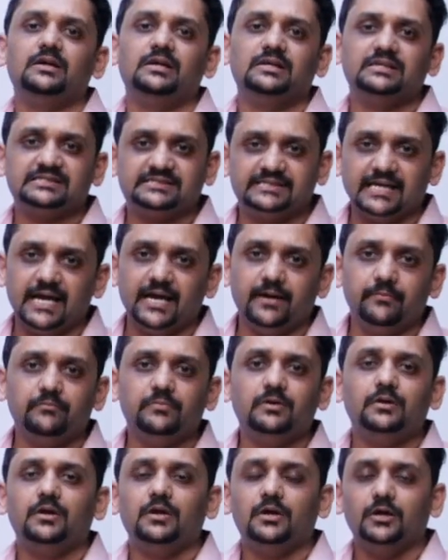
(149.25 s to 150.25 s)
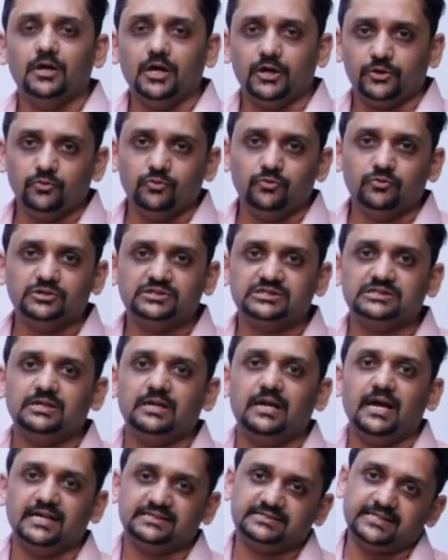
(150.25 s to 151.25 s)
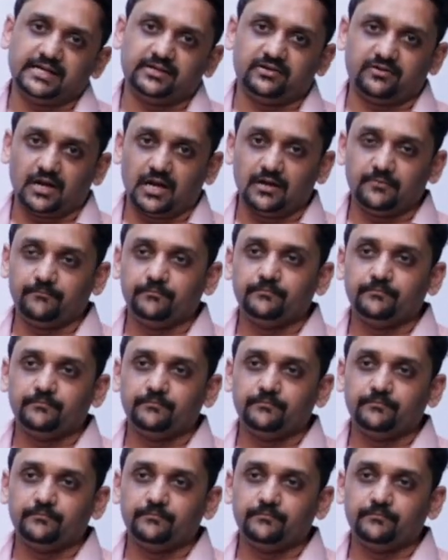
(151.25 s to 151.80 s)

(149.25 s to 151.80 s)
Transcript: stem, roots, etc.